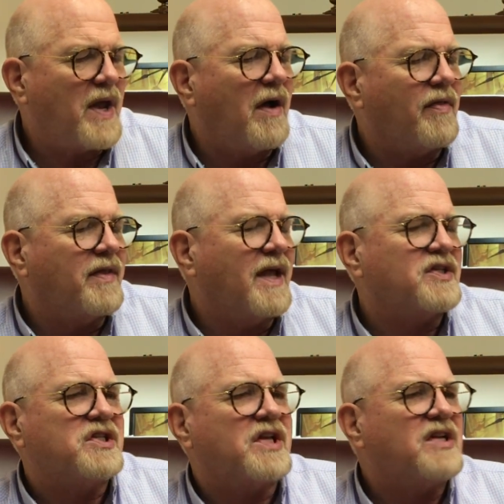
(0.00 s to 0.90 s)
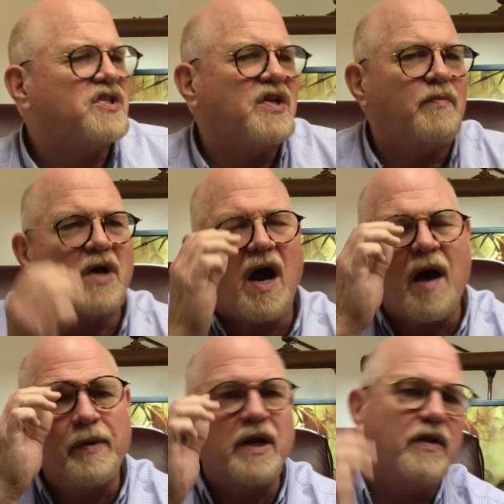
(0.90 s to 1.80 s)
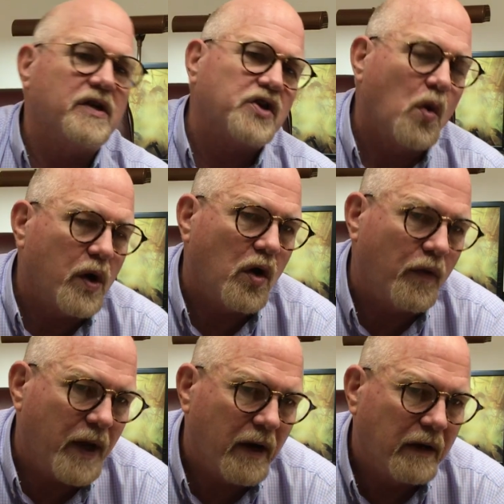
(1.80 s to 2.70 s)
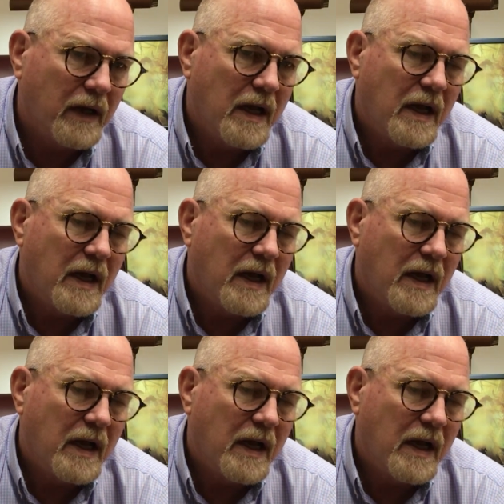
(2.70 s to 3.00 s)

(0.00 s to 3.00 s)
Now, that's some comedy that's going on there.